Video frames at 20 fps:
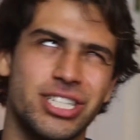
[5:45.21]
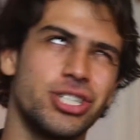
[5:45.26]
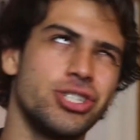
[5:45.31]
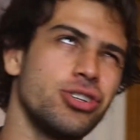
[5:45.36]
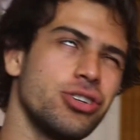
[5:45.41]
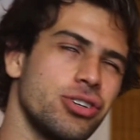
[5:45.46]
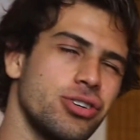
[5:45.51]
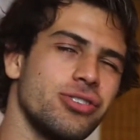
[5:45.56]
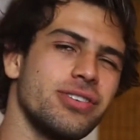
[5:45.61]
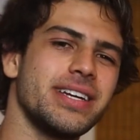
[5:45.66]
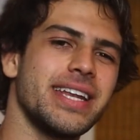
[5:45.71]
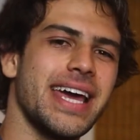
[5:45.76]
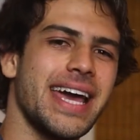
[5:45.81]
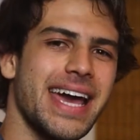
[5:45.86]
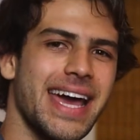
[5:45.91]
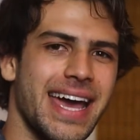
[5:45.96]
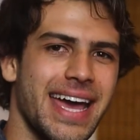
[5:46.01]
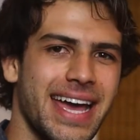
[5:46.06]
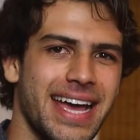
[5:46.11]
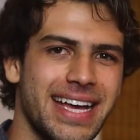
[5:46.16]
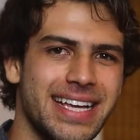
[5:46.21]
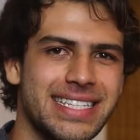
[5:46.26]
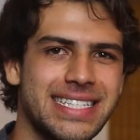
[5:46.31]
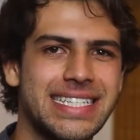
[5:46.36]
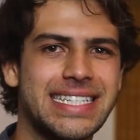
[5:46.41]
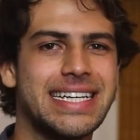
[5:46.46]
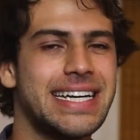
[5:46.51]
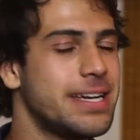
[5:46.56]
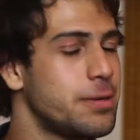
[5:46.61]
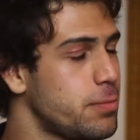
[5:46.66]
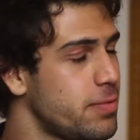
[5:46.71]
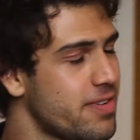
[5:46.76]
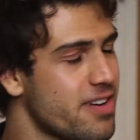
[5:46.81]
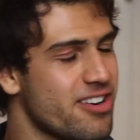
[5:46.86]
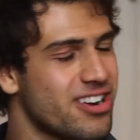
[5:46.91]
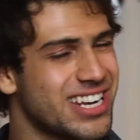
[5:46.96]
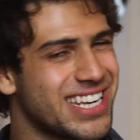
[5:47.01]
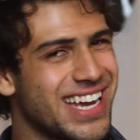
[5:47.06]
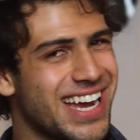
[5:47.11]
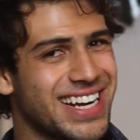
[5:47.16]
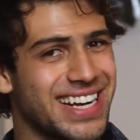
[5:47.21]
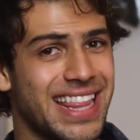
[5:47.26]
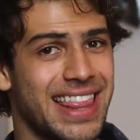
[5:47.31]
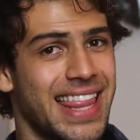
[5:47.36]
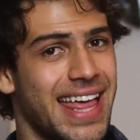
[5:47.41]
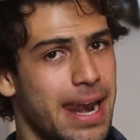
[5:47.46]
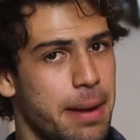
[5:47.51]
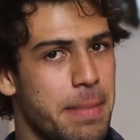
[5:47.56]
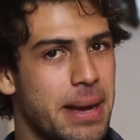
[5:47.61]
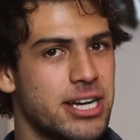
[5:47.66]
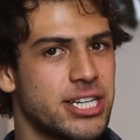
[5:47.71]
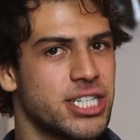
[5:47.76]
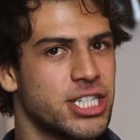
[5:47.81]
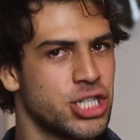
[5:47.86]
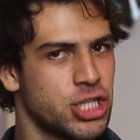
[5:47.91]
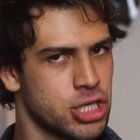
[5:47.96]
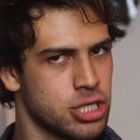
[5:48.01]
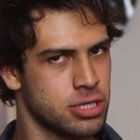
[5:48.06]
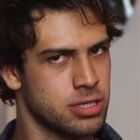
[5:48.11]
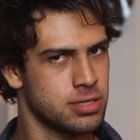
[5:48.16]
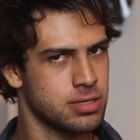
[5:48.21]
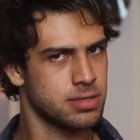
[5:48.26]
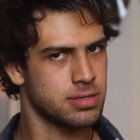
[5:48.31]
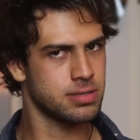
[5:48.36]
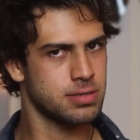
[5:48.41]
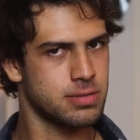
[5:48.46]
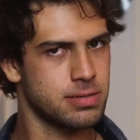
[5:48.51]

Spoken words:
sugar it has. And we already talked a lot about sugar.